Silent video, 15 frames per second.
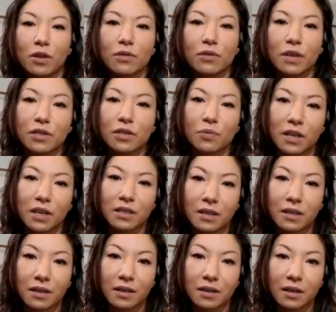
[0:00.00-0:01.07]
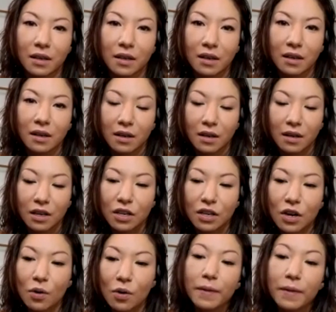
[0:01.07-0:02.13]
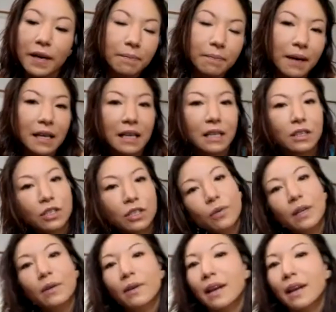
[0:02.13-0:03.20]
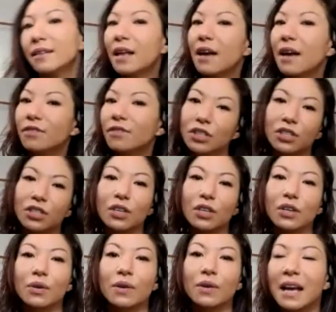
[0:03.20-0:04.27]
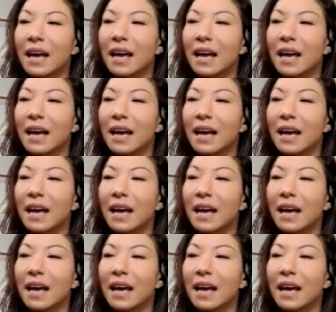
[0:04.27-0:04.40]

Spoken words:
So I just wanted to, make money doing what I love to do.